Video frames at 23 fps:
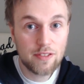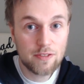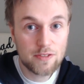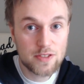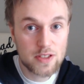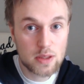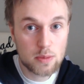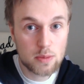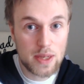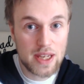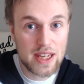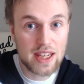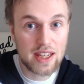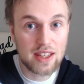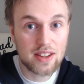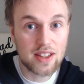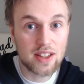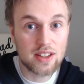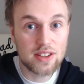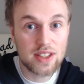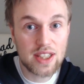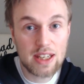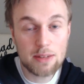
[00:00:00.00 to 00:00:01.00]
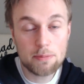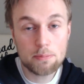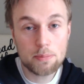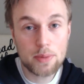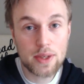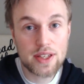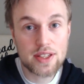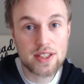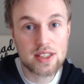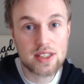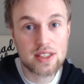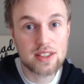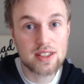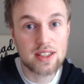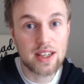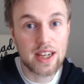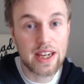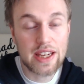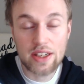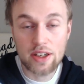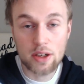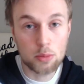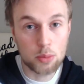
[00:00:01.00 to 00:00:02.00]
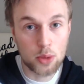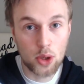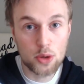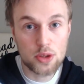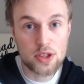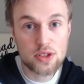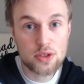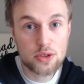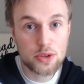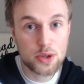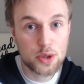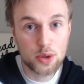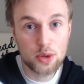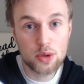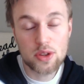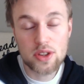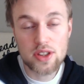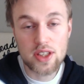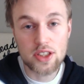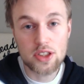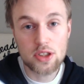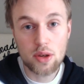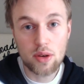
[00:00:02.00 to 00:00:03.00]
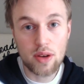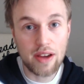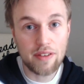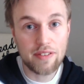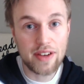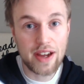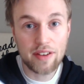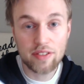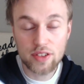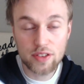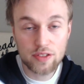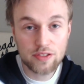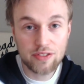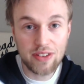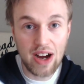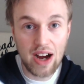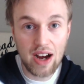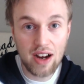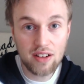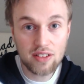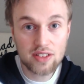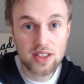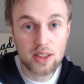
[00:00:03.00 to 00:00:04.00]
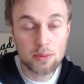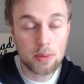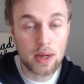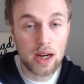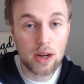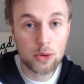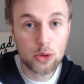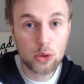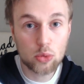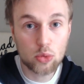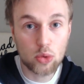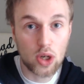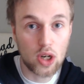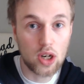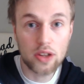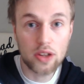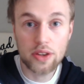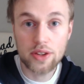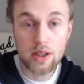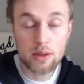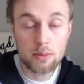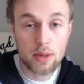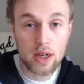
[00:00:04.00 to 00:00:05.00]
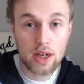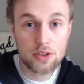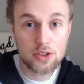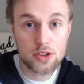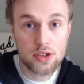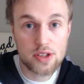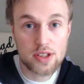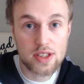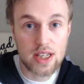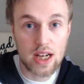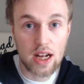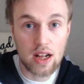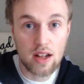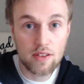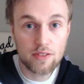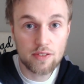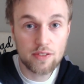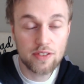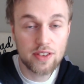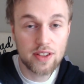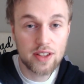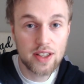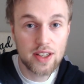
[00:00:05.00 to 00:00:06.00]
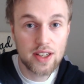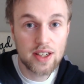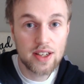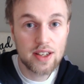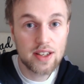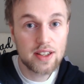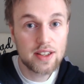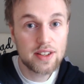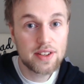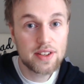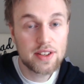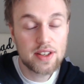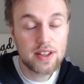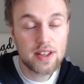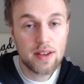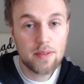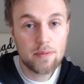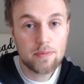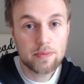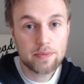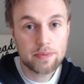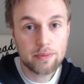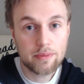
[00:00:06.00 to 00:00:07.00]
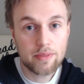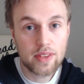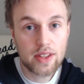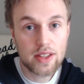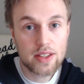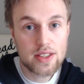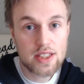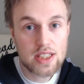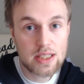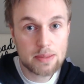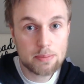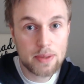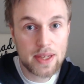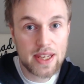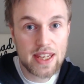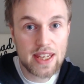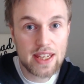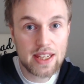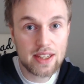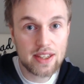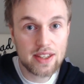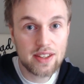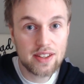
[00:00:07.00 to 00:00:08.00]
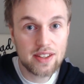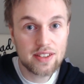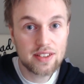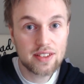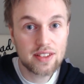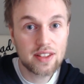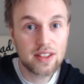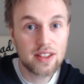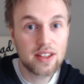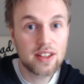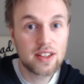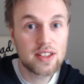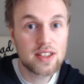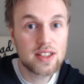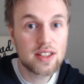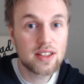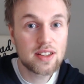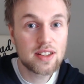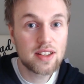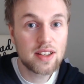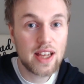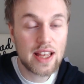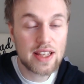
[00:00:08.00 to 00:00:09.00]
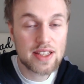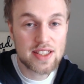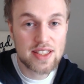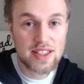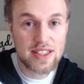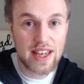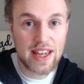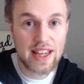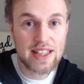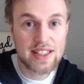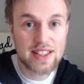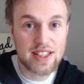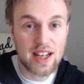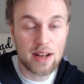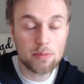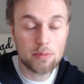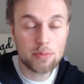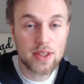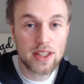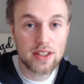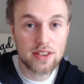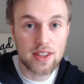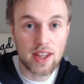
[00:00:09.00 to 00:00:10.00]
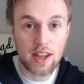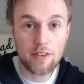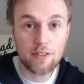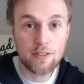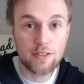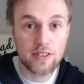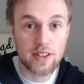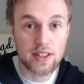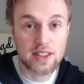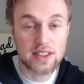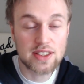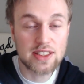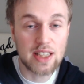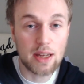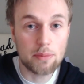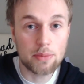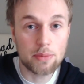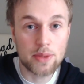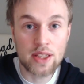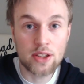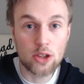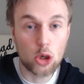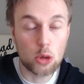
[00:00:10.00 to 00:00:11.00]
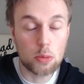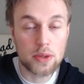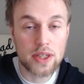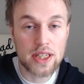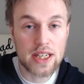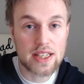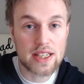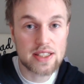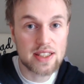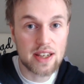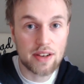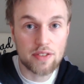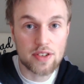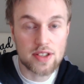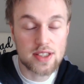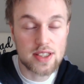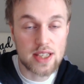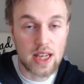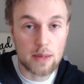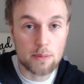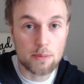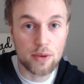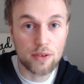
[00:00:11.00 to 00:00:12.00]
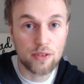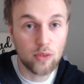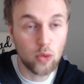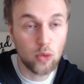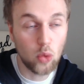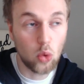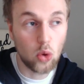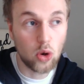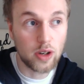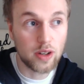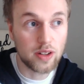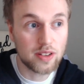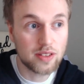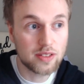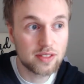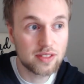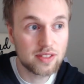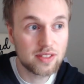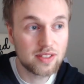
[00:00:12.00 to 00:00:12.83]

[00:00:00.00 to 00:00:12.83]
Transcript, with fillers: speak the deepest, innermost truth that you have ever found about the world and about yourself. Speak and say something different, something nobody has ever said before.